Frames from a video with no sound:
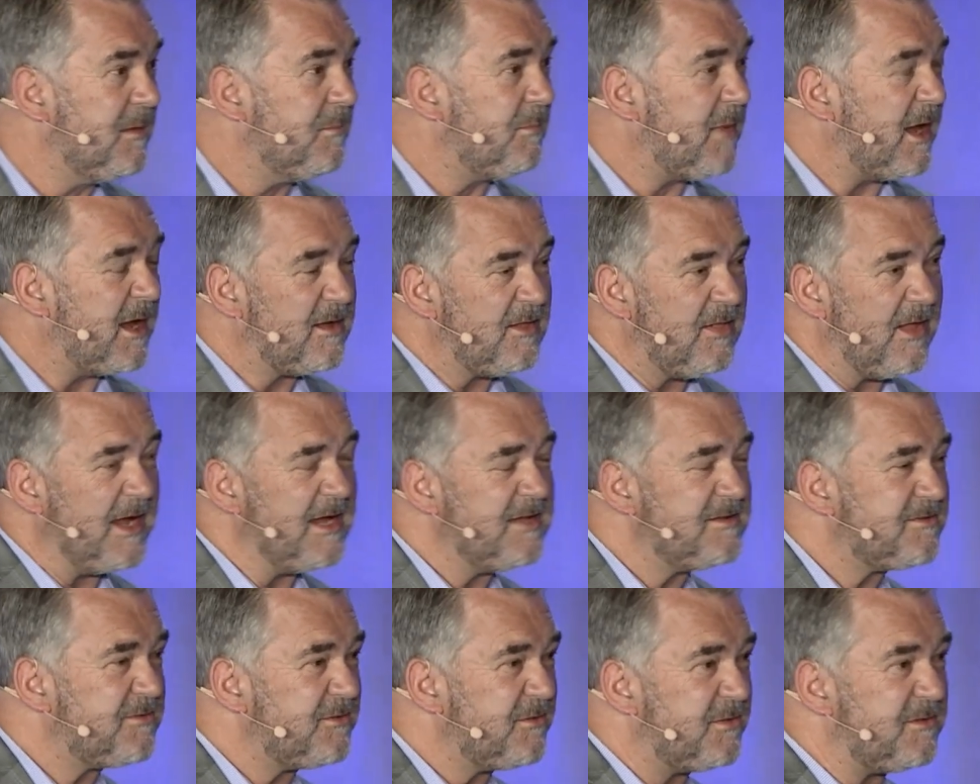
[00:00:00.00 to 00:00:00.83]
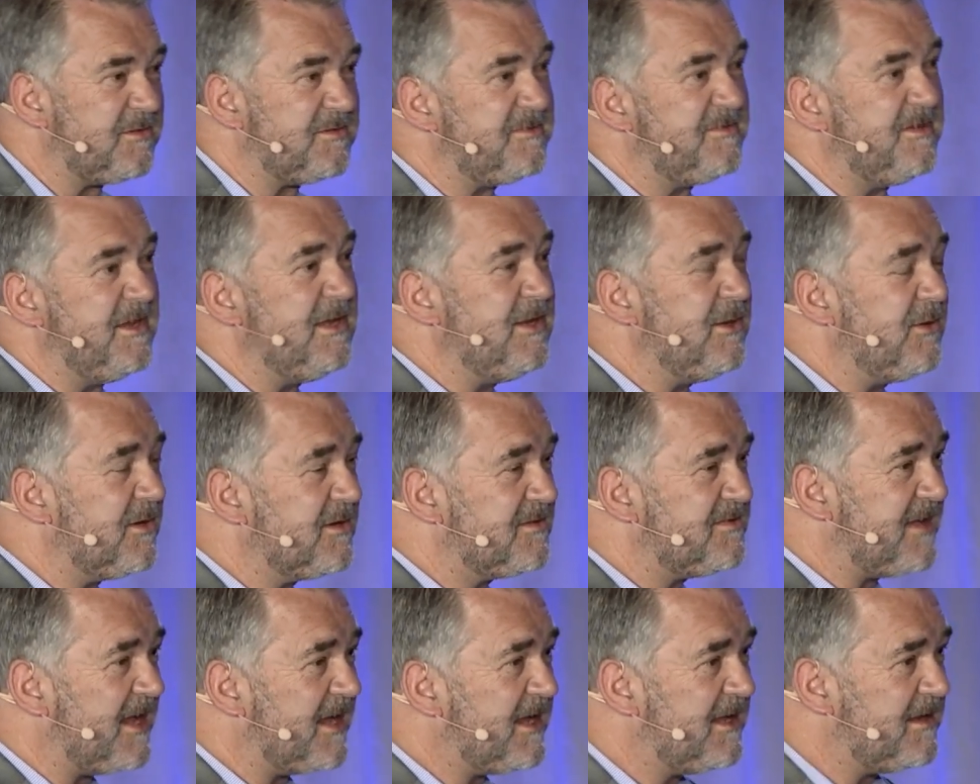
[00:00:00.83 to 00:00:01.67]
My clients are the senior
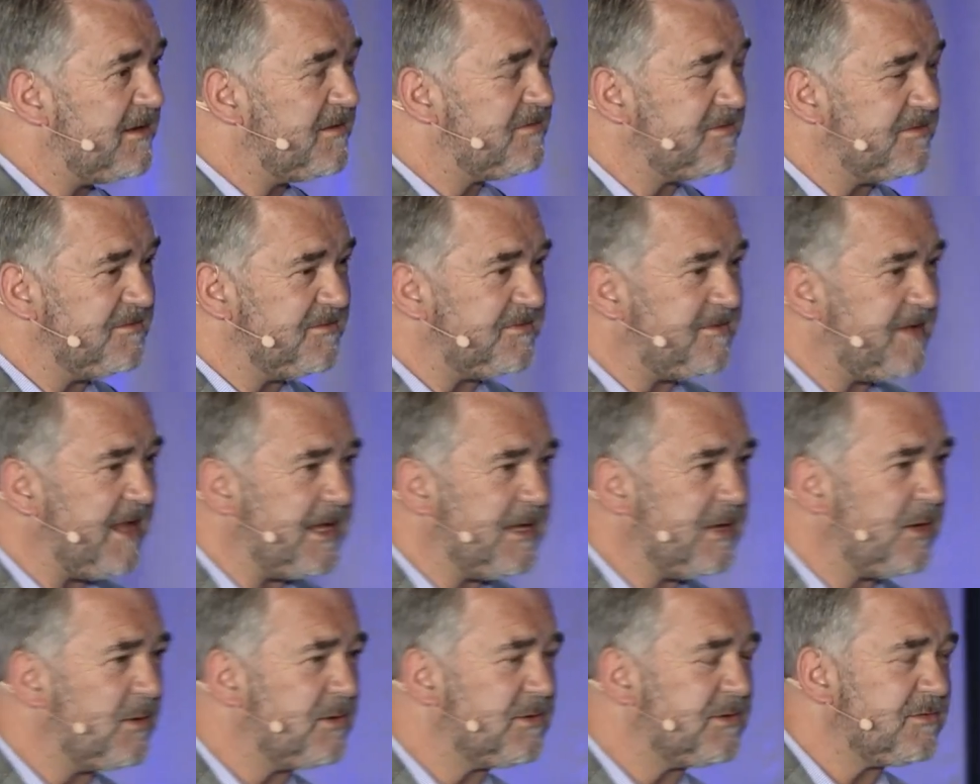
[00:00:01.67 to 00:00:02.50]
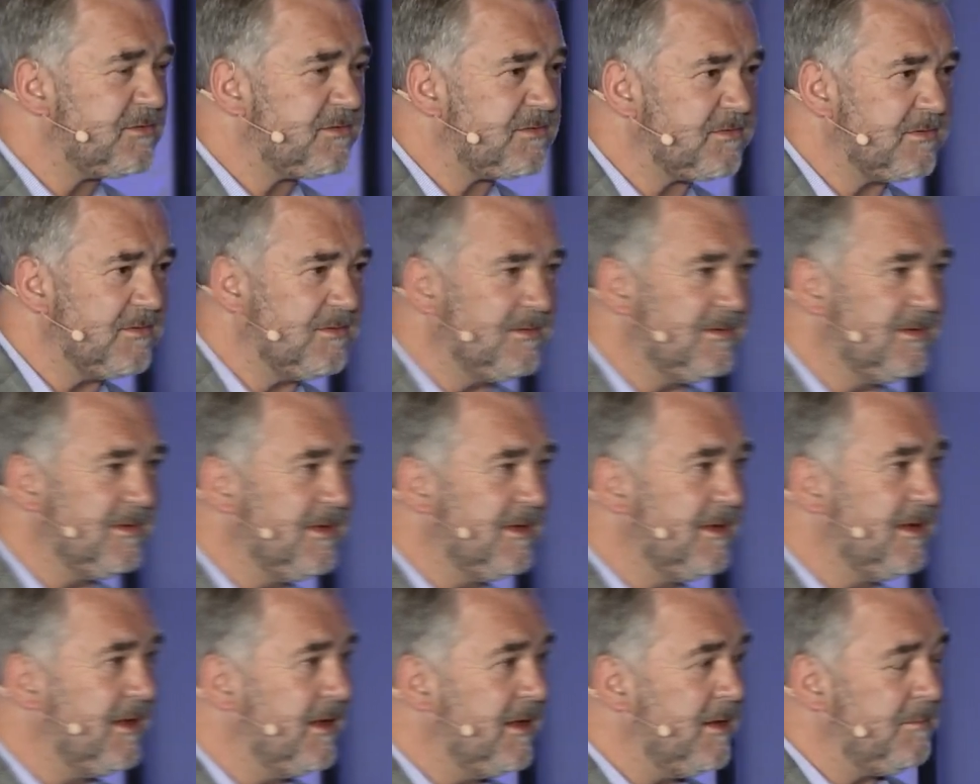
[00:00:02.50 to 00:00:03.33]
executives and stakeholders.
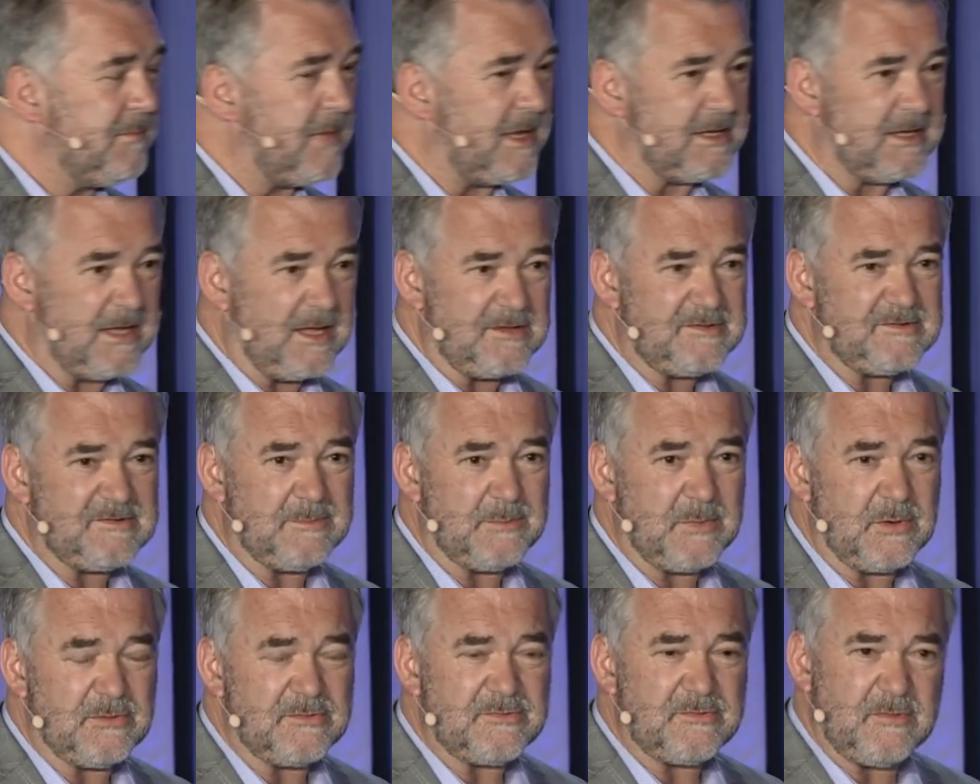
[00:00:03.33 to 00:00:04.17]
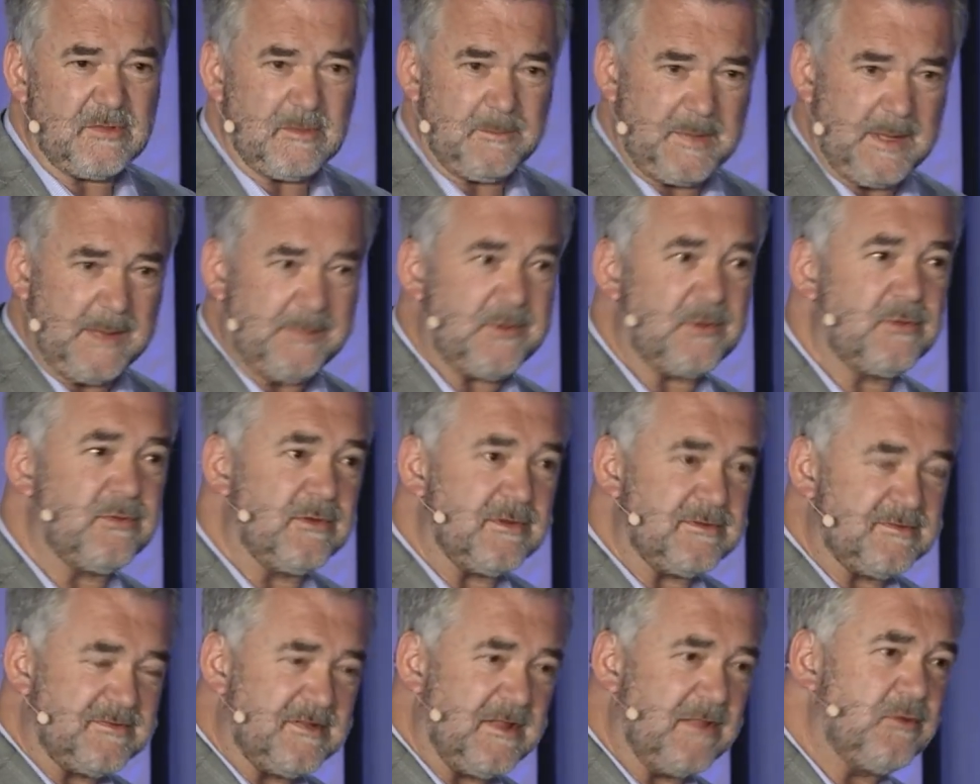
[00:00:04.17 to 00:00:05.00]
My customers are the people
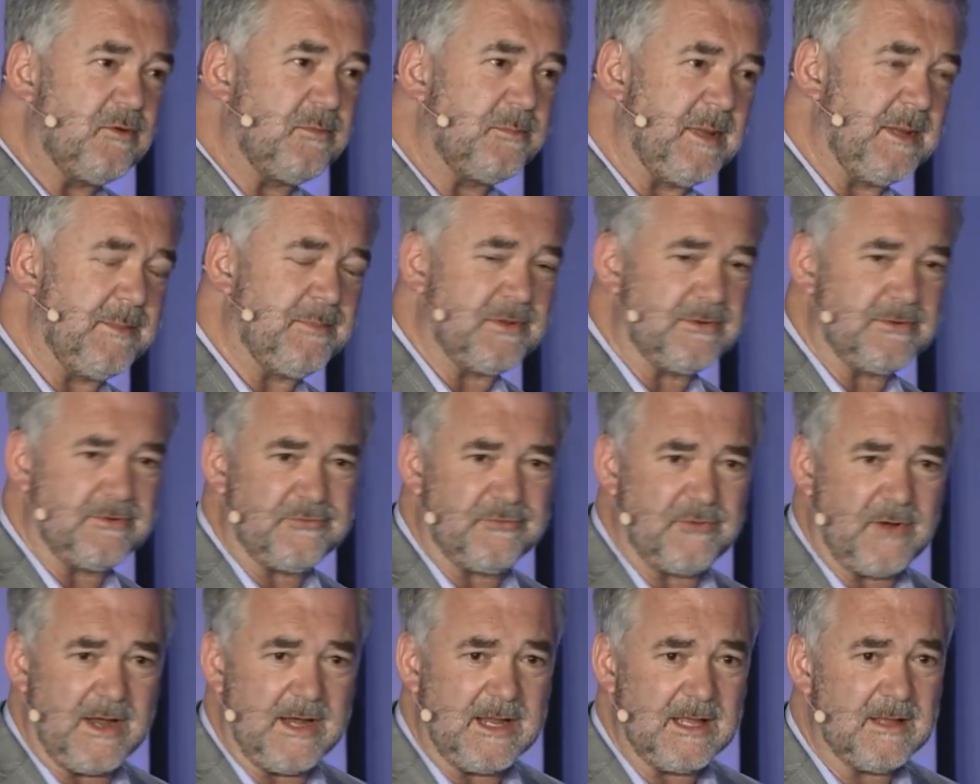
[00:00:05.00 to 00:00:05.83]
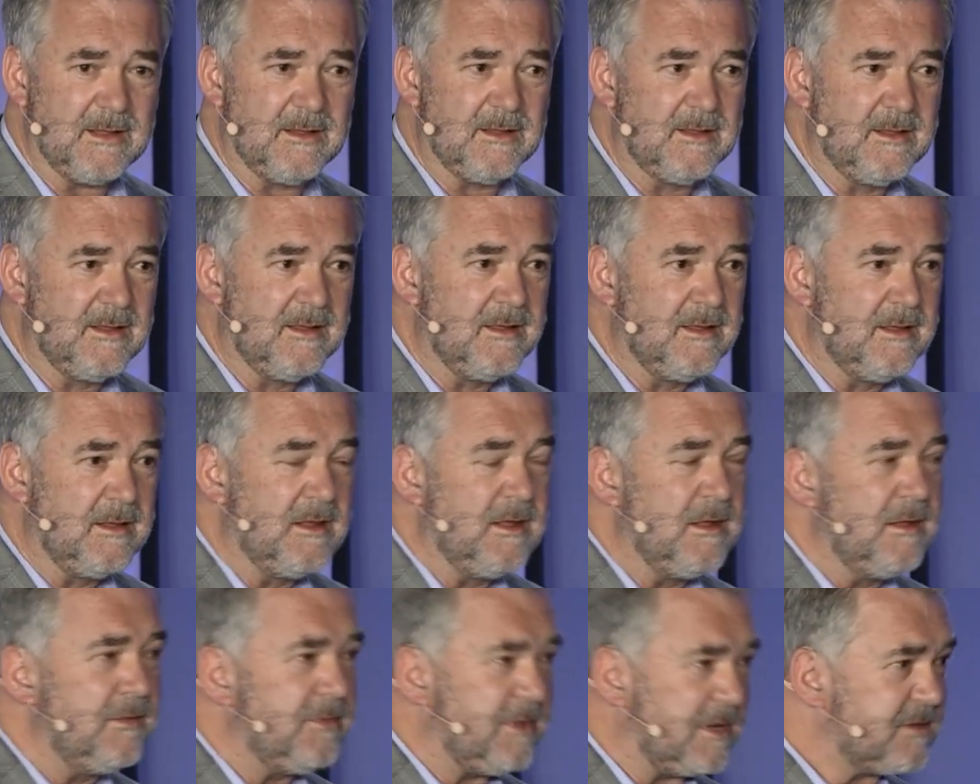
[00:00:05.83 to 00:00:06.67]
that send their people to training.
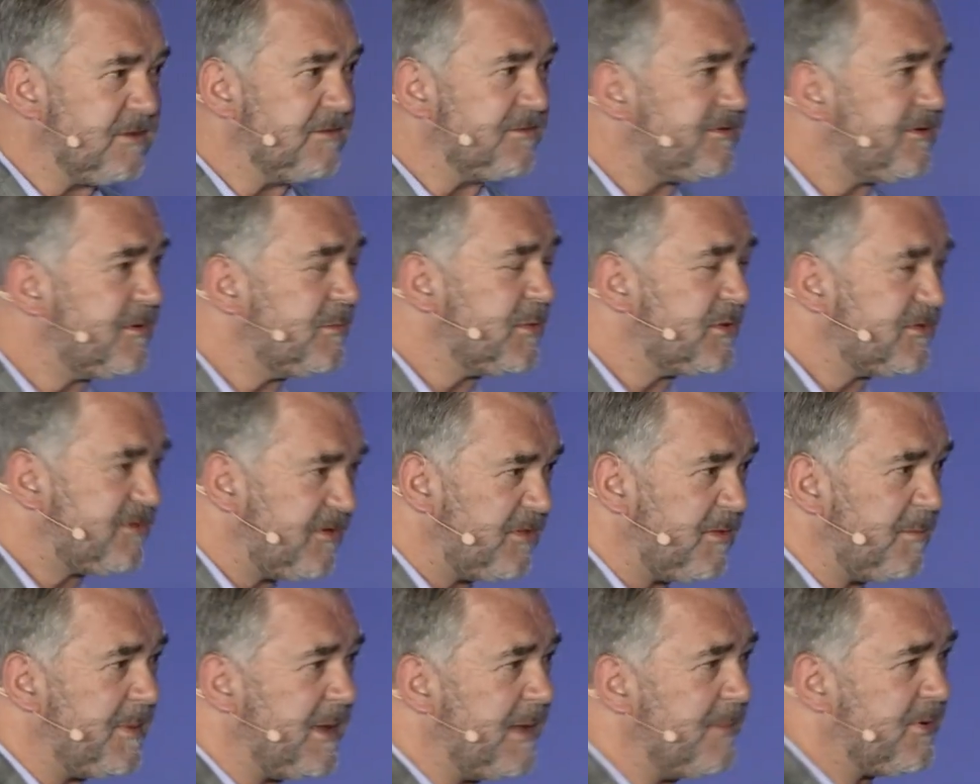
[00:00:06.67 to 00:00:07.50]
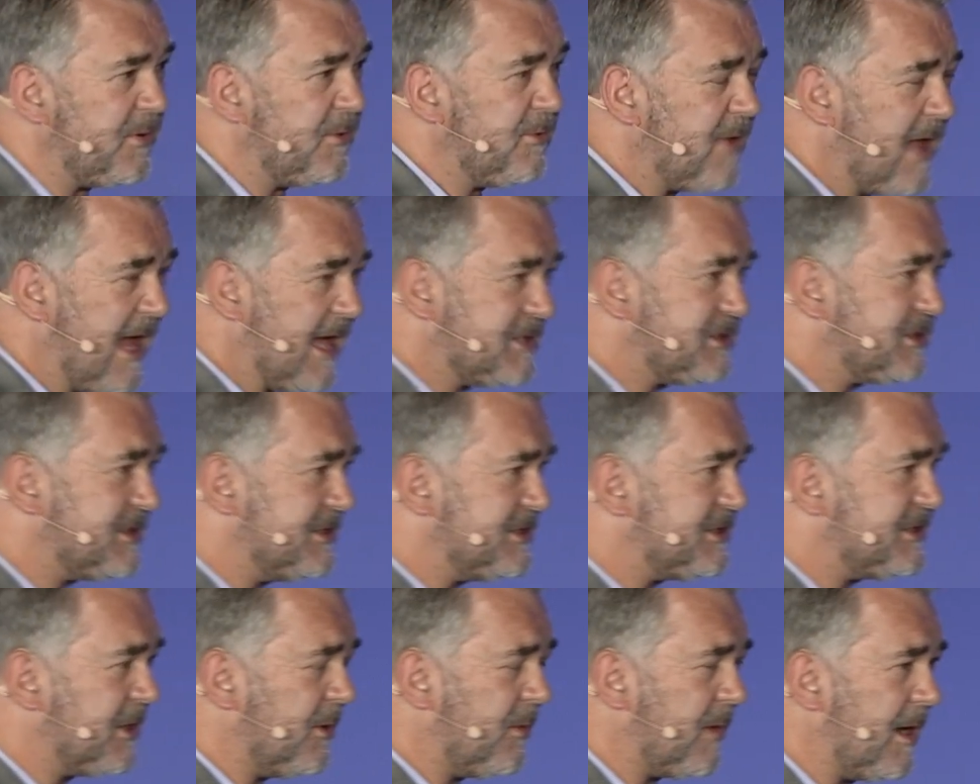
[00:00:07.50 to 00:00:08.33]
The consumers are the people who actually
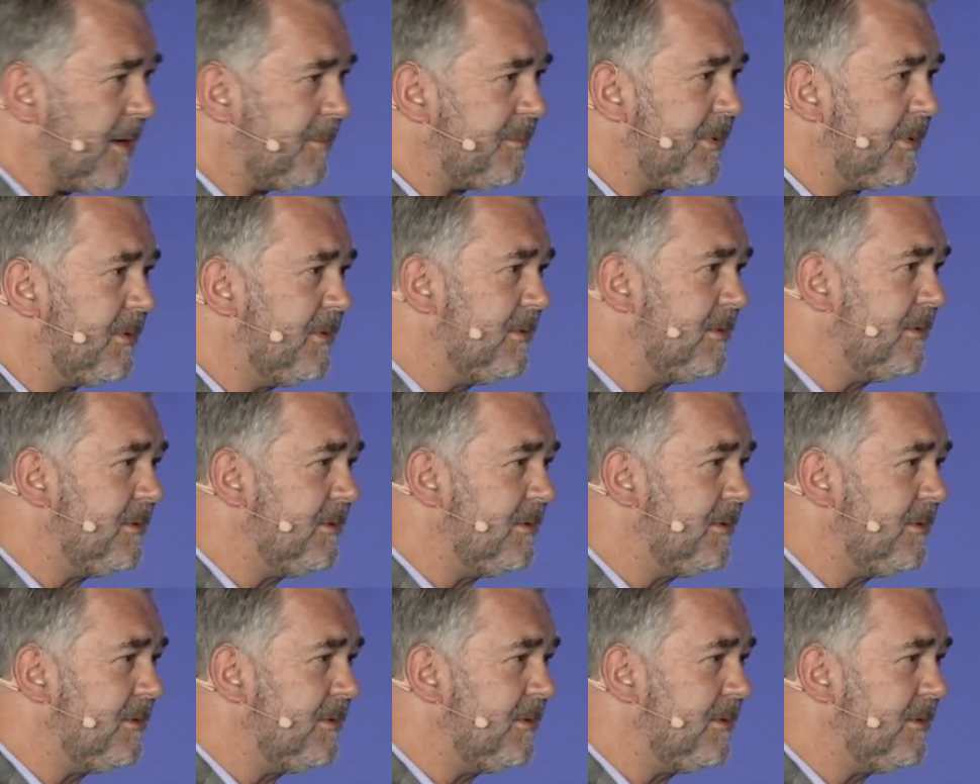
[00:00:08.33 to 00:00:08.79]
show up.